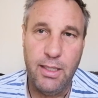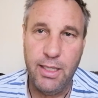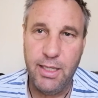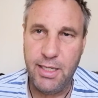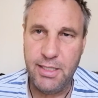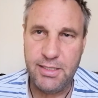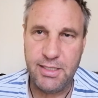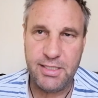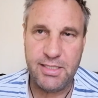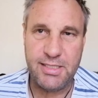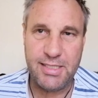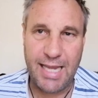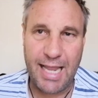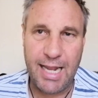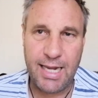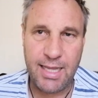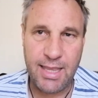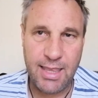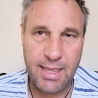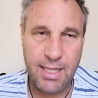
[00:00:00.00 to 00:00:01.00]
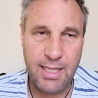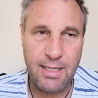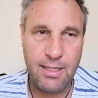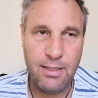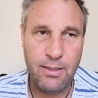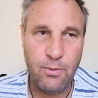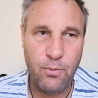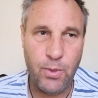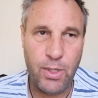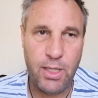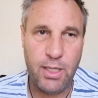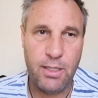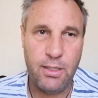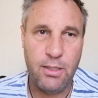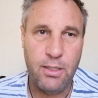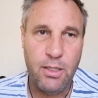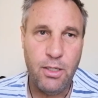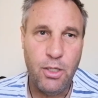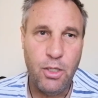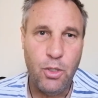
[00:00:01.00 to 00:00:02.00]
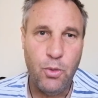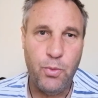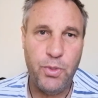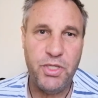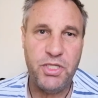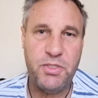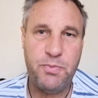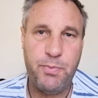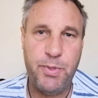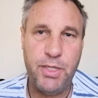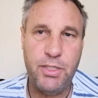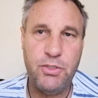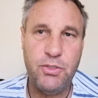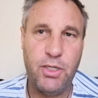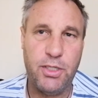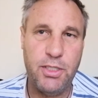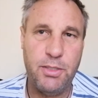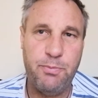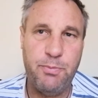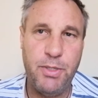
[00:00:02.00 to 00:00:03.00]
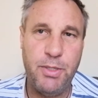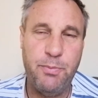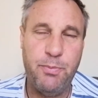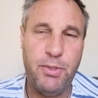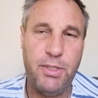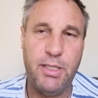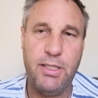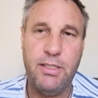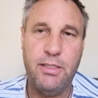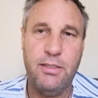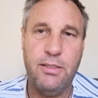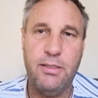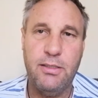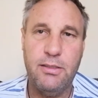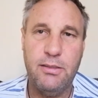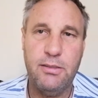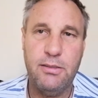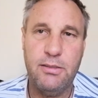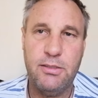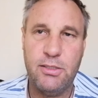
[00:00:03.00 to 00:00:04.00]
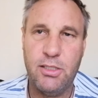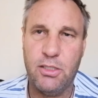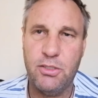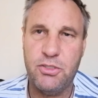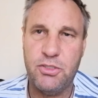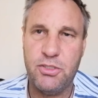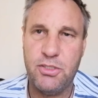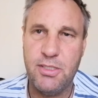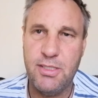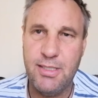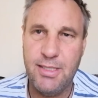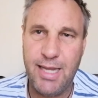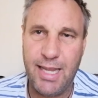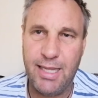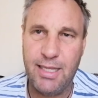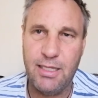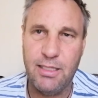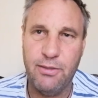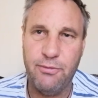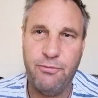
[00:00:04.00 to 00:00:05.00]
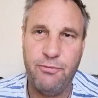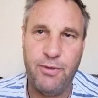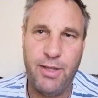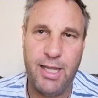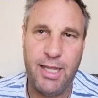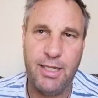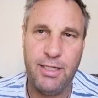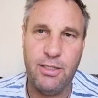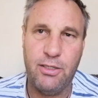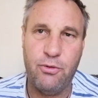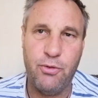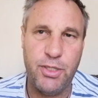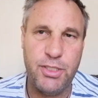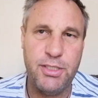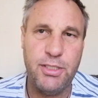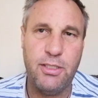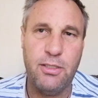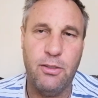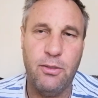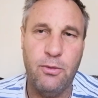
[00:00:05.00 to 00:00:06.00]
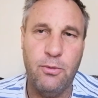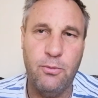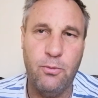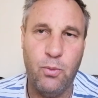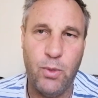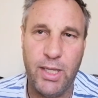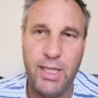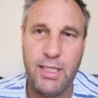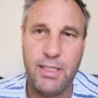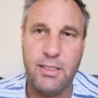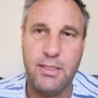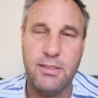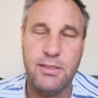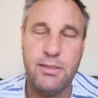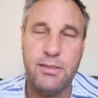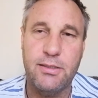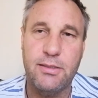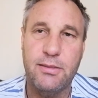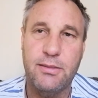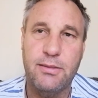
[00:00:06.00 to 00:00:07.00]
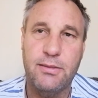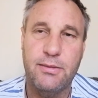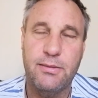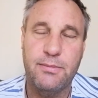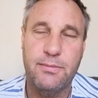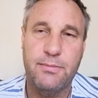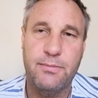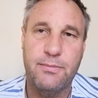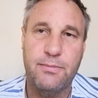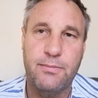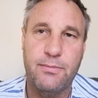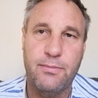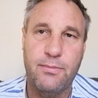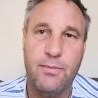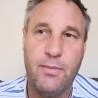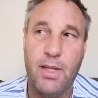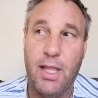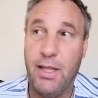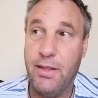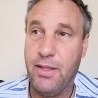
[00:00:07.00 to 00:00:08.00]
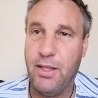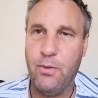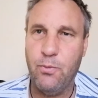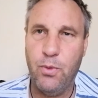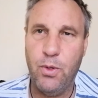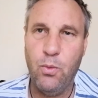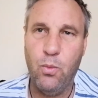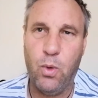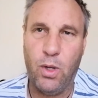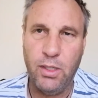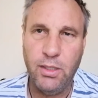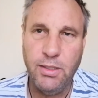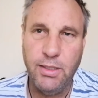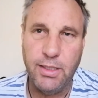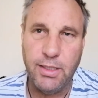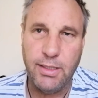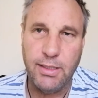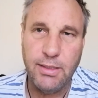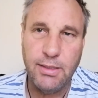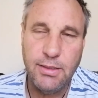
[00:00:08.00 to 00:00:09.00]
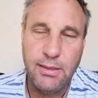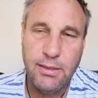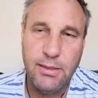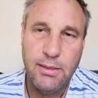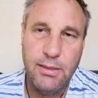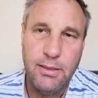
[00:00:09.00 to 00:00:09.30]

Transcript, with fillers: It is a sad thing when we speak to other people in such negative and critical ways, and then we wonder